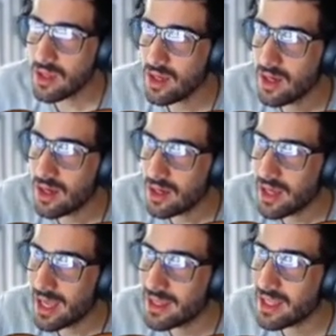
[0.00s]

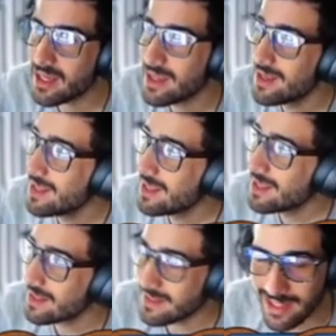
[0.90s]
And then
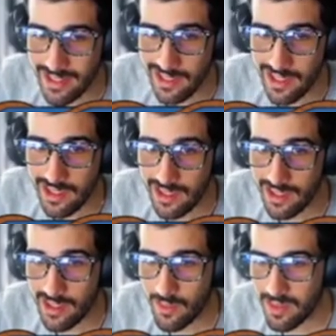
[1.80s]
let's get to
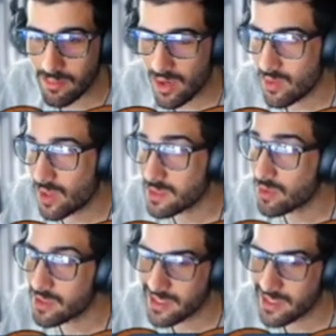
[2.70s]
the Market Watch portion.